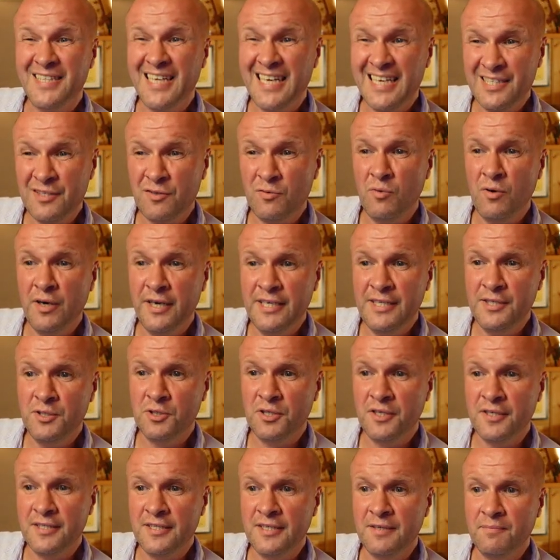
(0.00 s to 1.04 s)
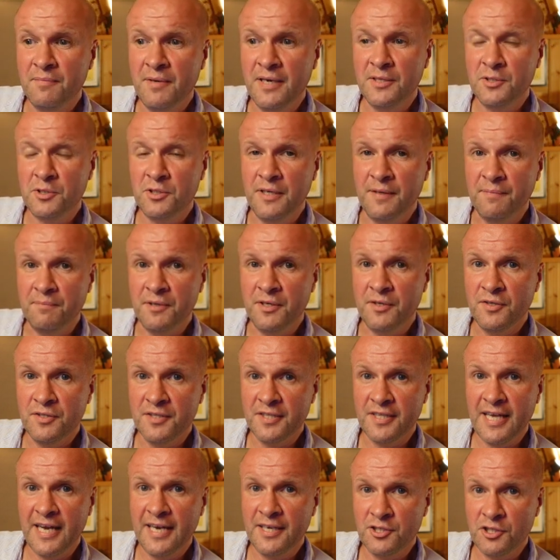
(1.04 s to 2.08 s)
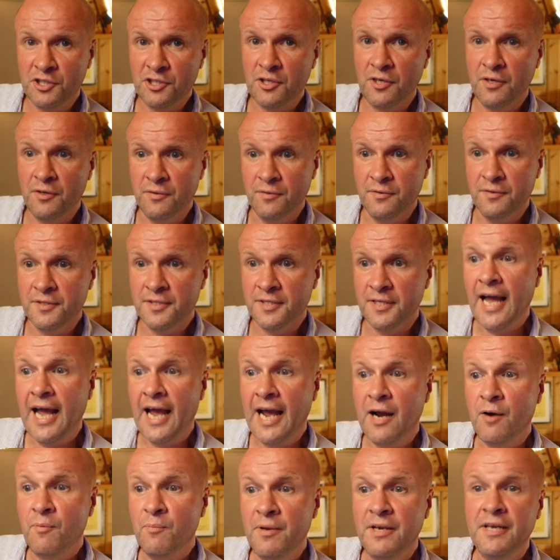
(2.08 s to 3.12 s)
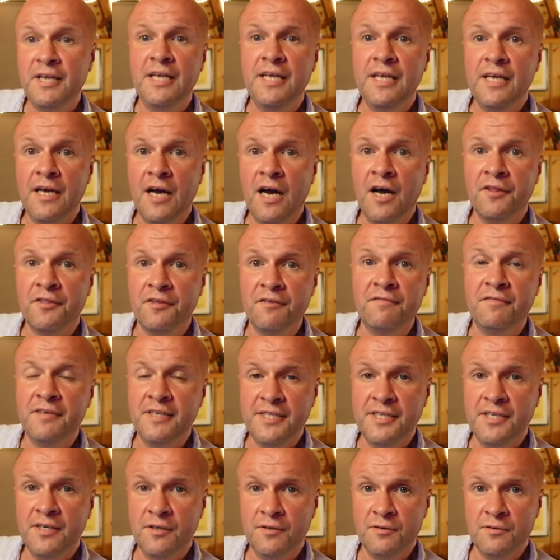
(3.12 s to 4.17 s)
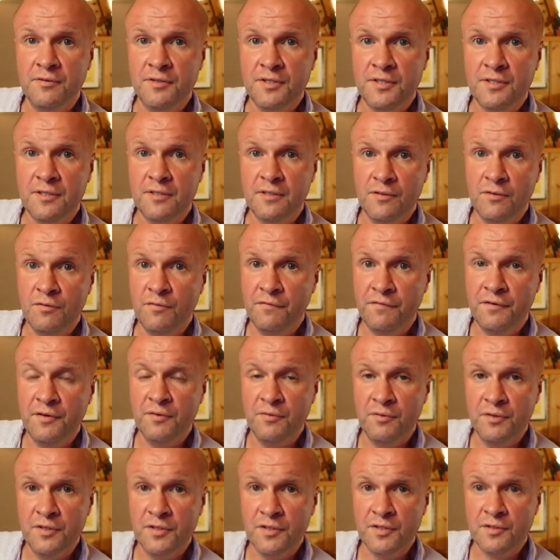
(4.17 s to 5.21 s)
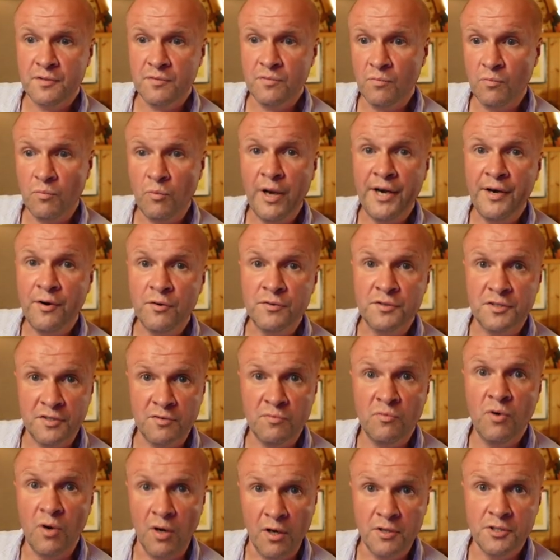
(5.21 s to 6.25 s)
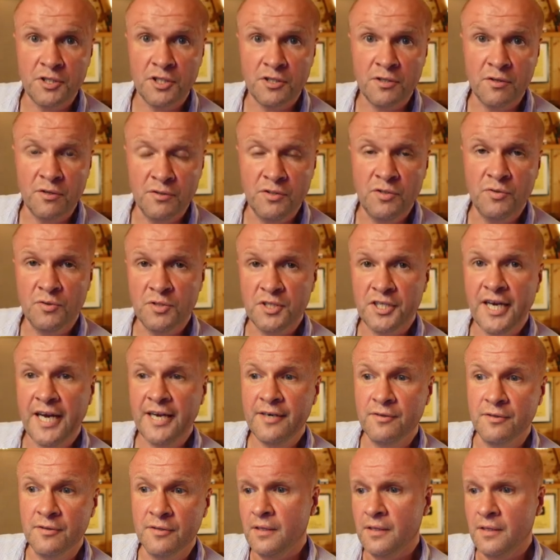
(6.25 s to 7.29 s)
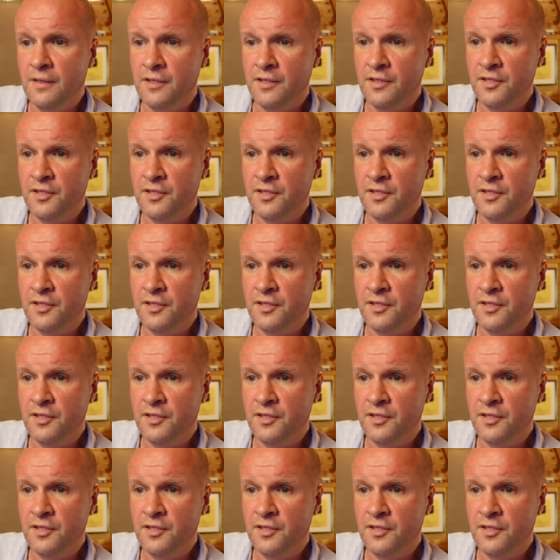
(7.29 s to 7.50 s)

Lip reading: That's quite an interesting metric, because that shows how many other videos your viewers went on to watch on your channel.